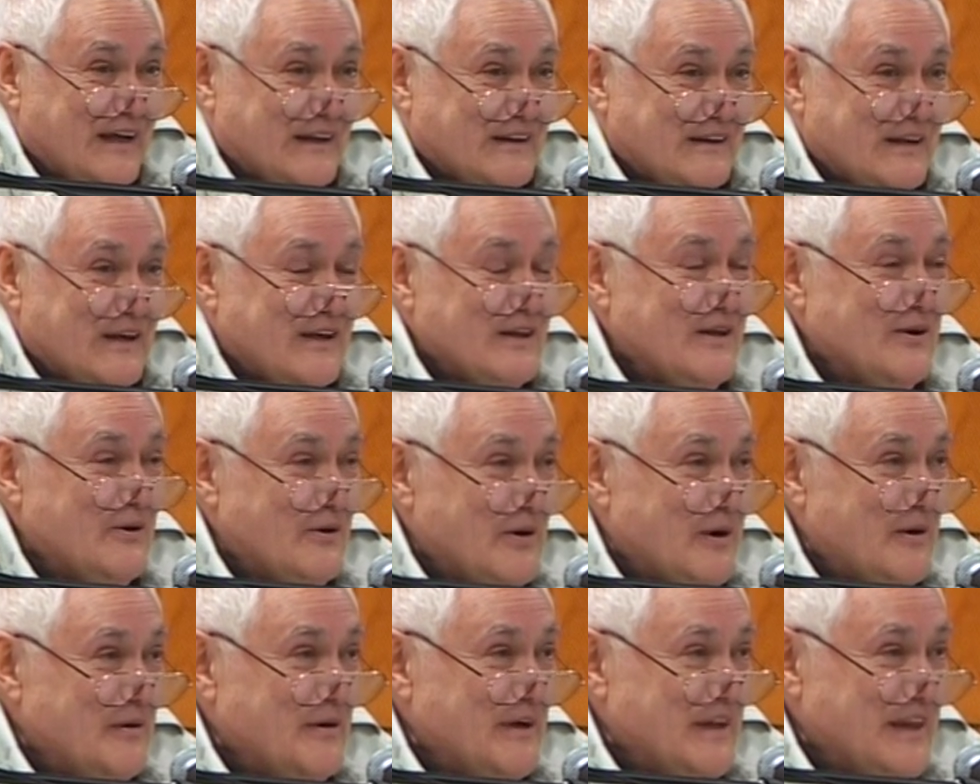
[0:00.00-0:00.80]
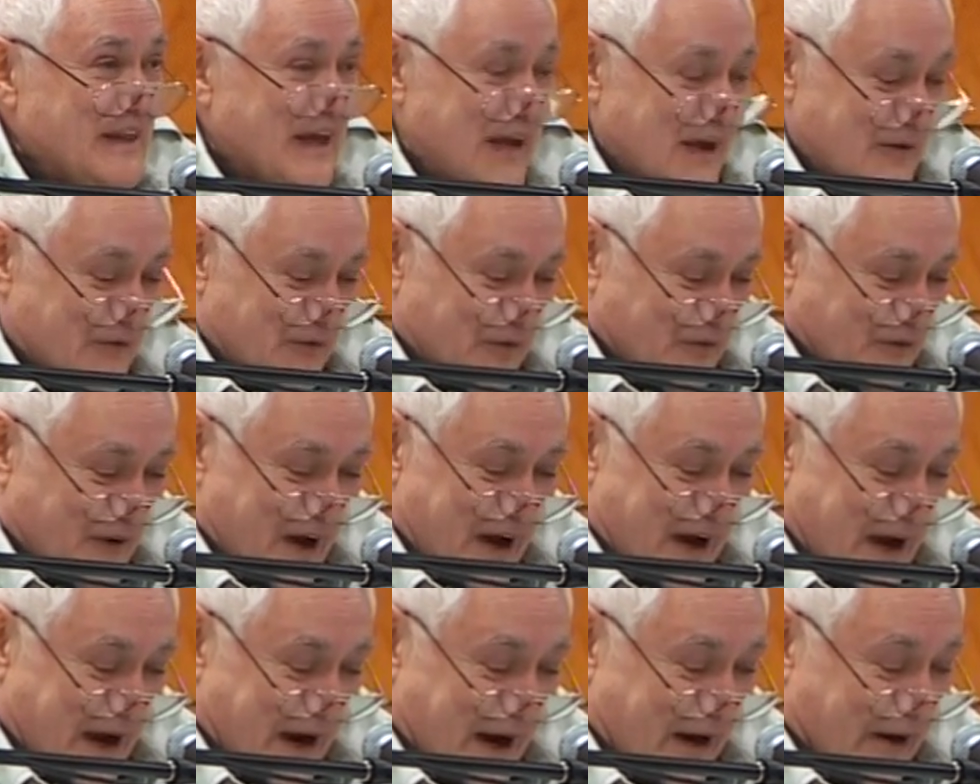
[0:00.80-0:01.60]
to the woman they
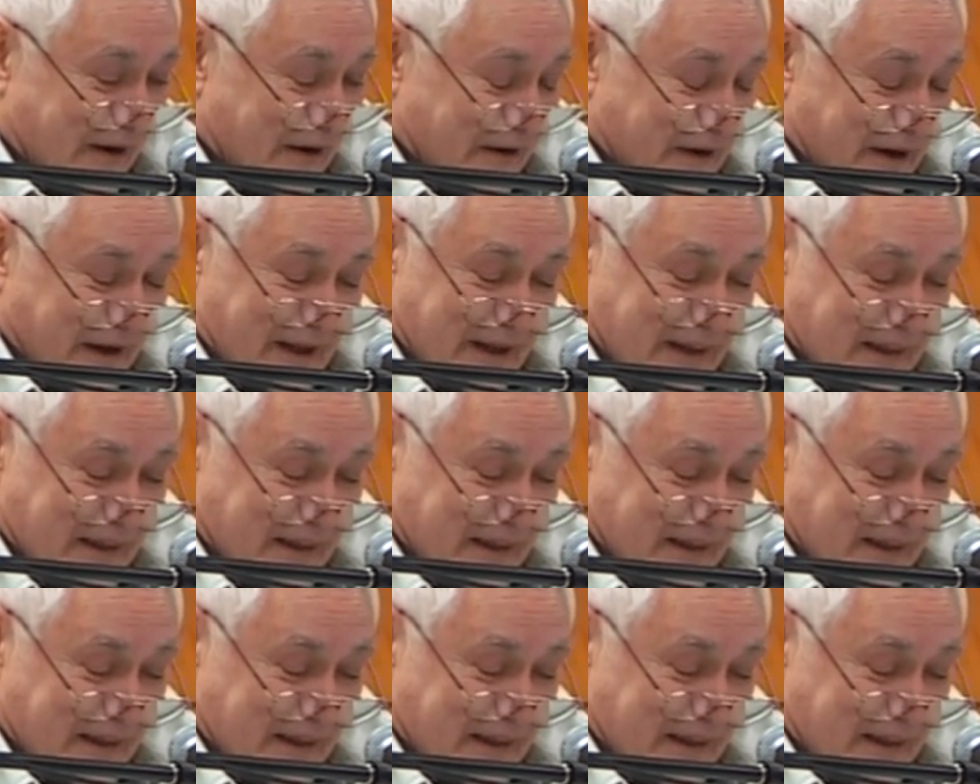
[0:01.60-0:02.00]
fired.